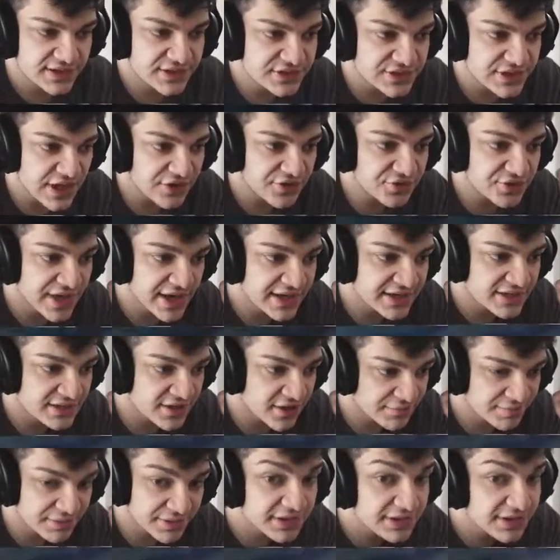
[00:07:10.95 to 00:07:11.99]
Now you can't
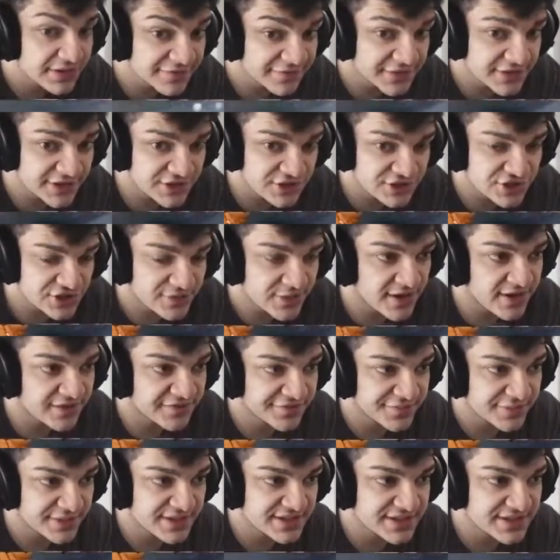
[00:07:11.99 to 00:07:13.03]
completely finish him off
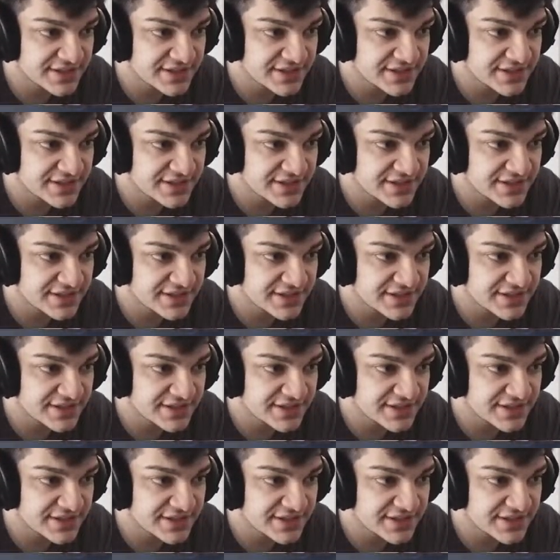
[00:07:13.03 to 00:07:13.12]
because he